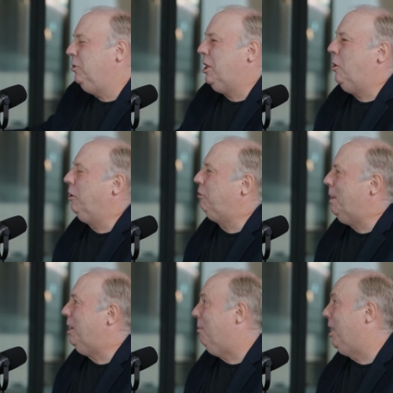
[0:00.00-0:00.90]
they don't want to
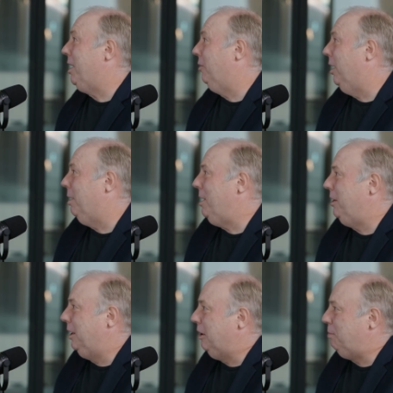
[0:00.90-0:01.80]
spend the money, right? I mean,
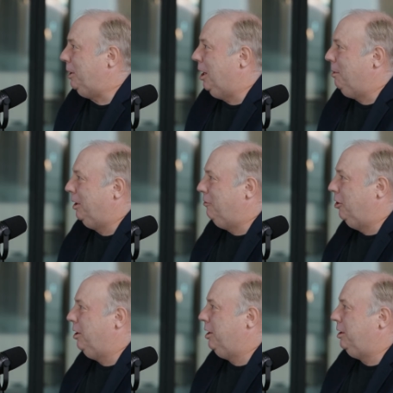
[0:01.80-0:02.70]
I think it's becoming a
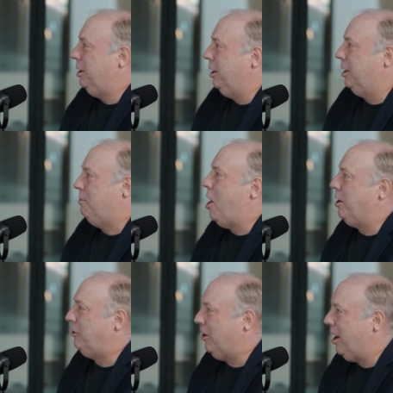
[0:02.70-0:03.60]
very uh,
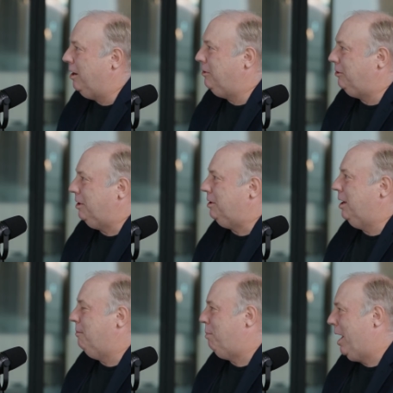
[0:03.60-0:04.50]
commoditized and,
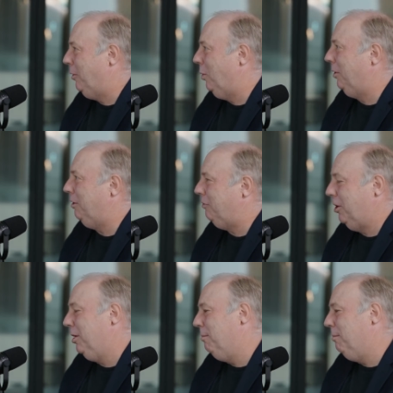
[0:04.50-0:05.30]
and bandwidth is very